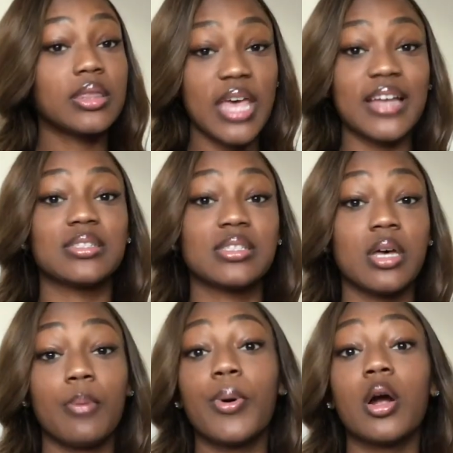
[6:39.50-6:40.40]
that's
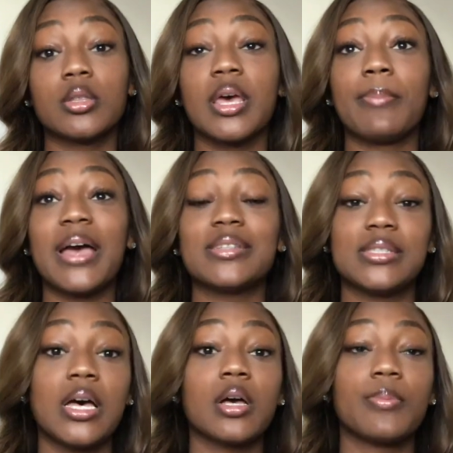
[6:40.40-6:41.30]
a part that might
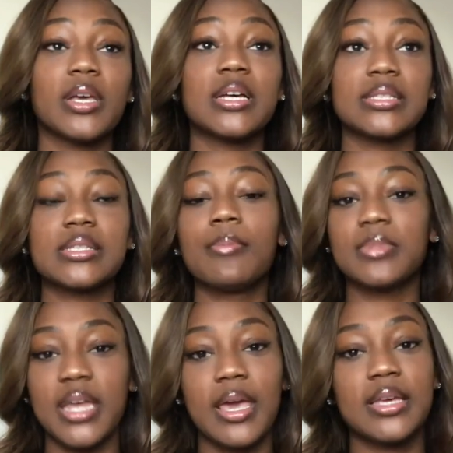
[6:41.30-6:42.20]
suck, because
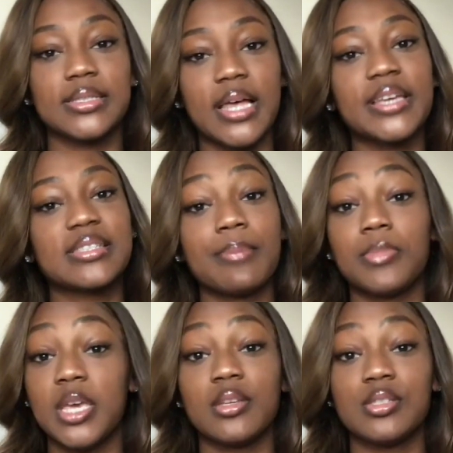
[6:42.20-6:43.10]
some days, like,
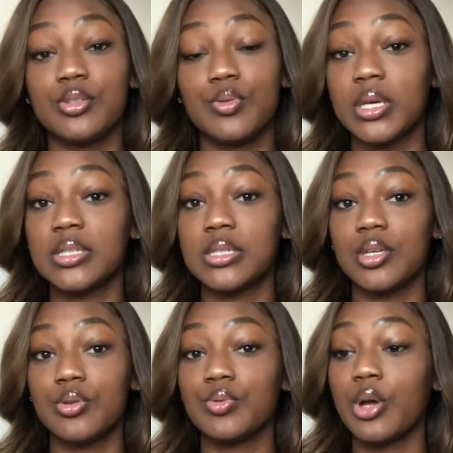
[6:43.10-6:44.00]
some things do get to
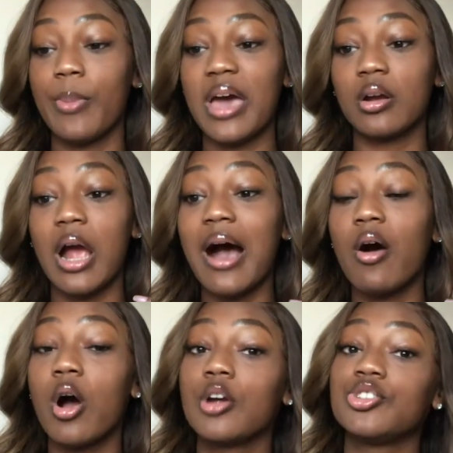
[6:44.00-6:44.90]
you no matter
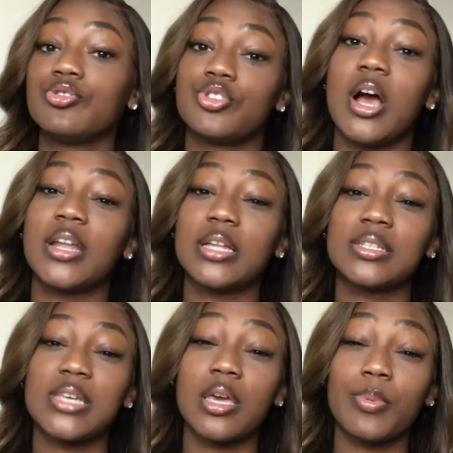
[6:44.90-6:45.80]
how hard you try not
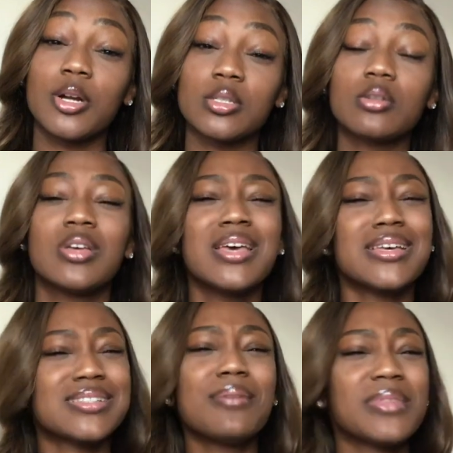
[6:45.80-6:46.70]
to take it personal.
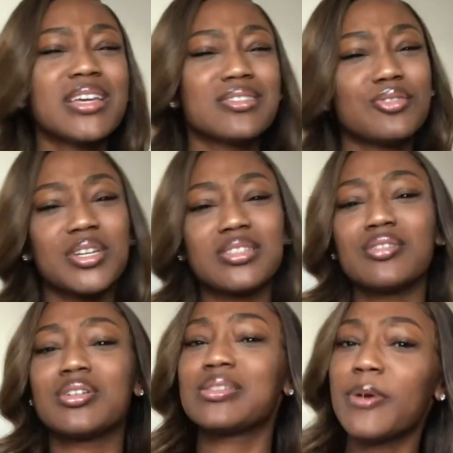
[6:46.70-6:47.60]
Some things do get to
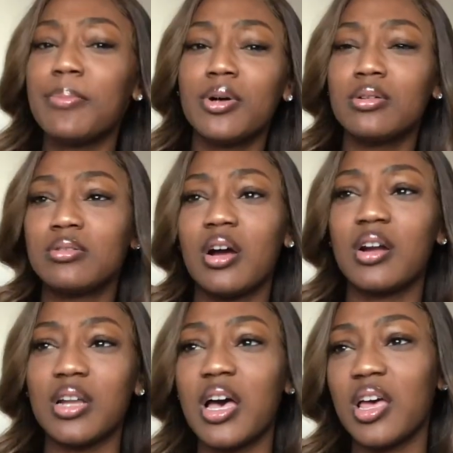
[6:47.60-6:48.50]
you because people
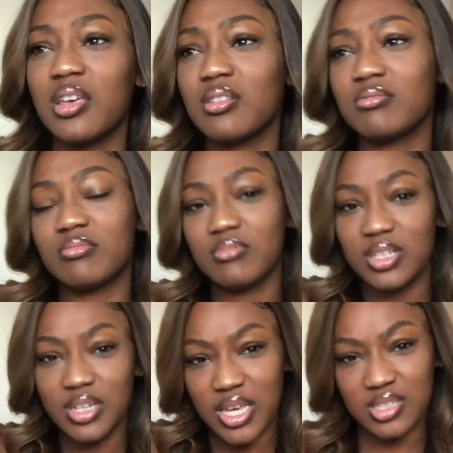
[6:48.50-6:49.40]
are not
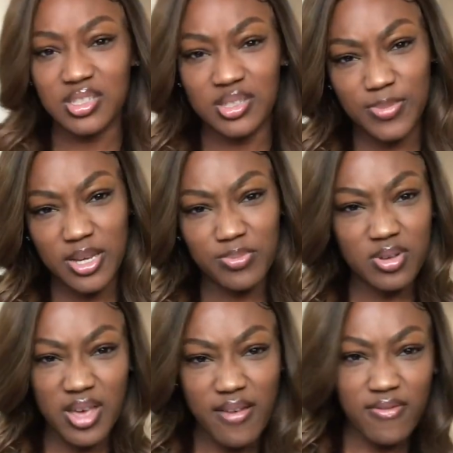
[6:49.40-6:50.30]
the nicest
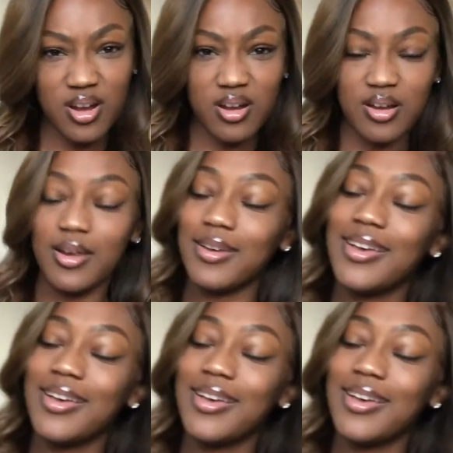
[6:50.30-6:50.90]
people ever.